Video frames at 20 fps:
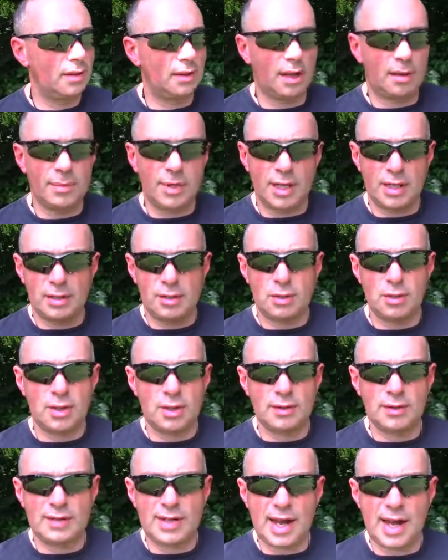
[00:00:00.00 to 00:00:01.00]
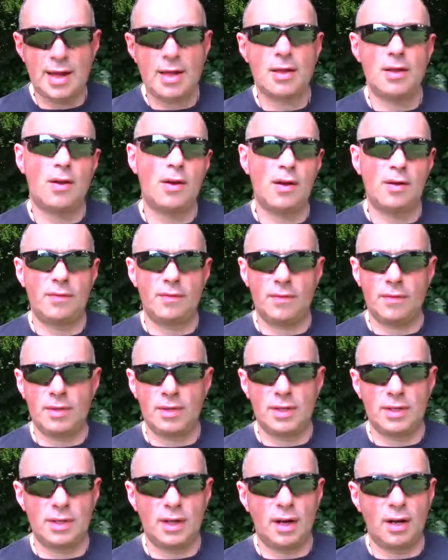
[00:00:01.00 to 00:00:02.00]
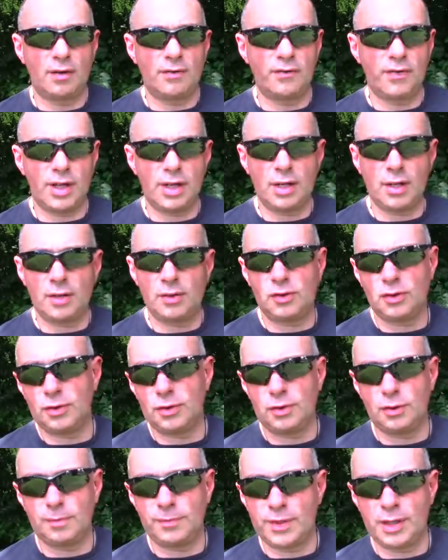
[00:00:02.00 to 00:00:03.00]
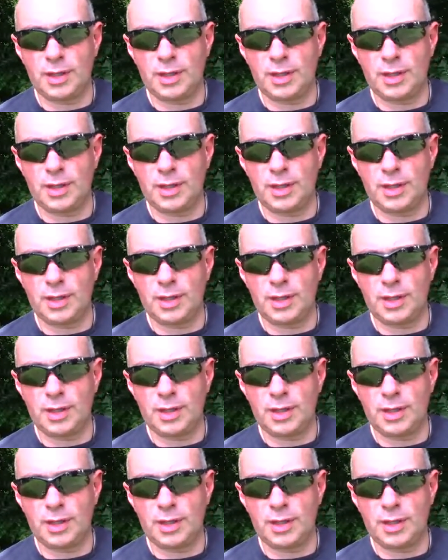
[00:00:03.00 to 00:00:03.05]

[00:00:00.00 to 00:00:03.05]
I mean, you can tell on videos, YouTube